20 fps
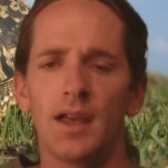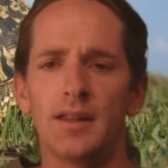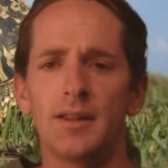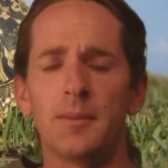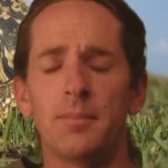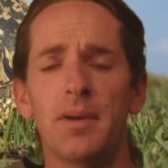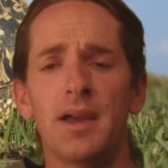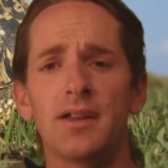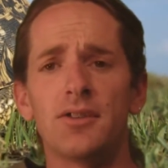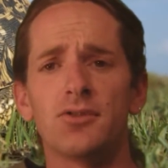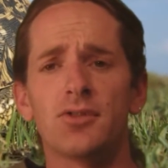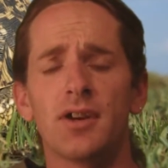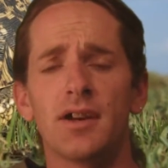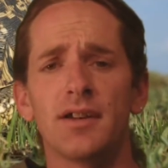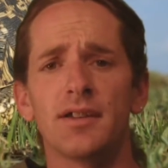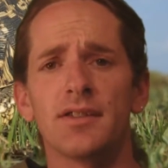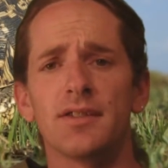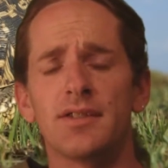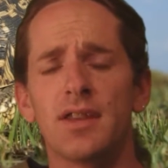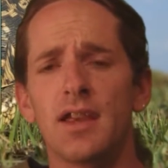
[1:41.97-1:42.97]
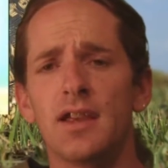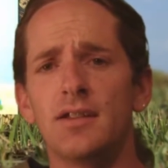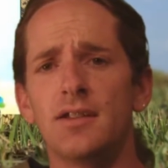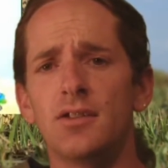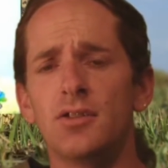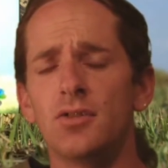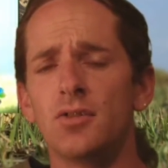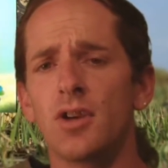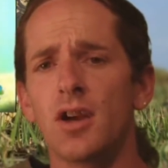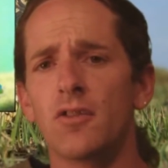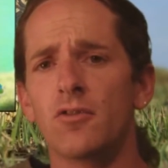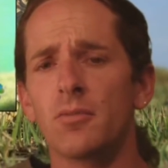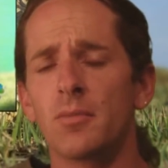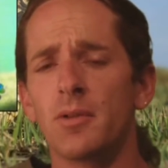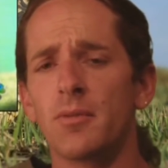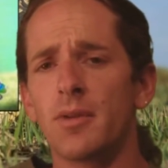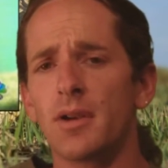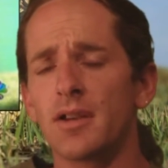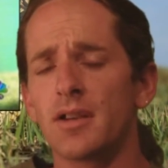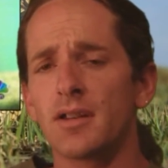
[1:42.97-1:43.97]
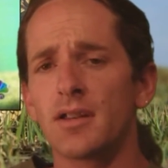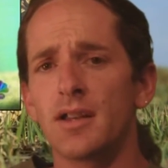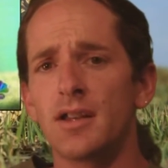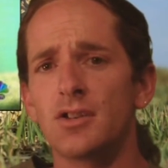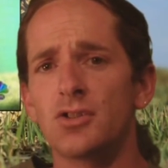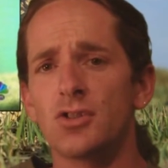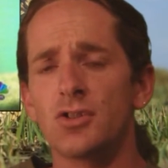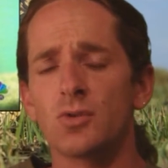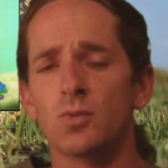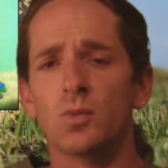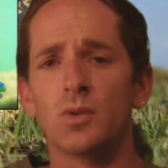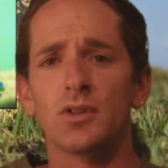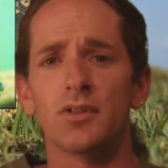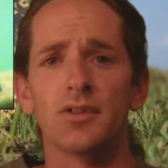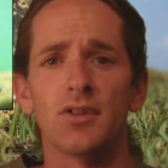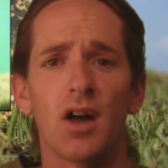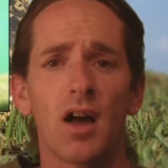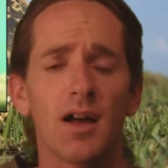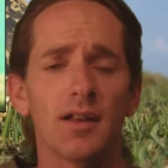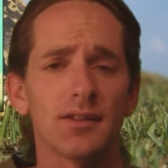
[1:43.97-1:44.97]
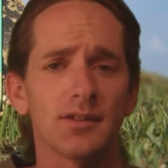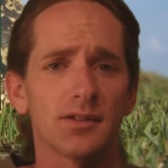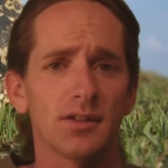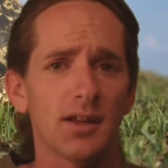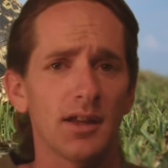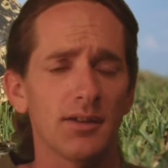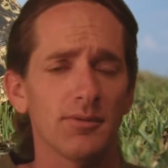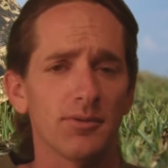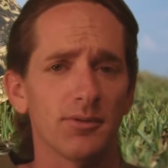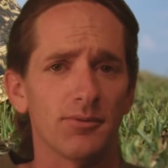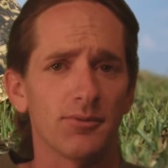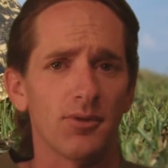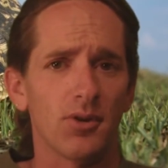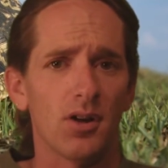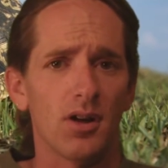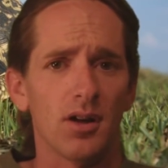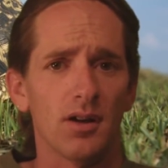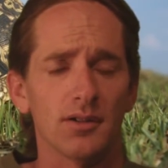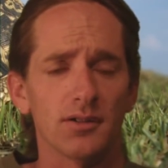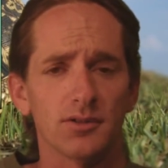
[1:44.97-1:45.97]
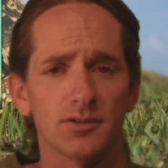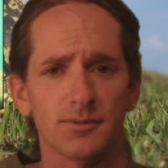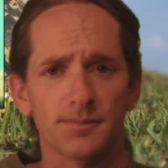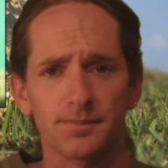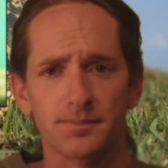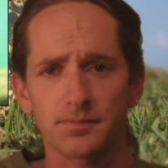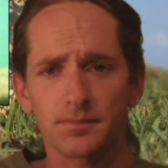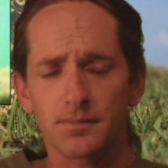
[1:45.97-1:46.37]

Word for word: And the pet trade is saying that new government regulations will not save the frogs.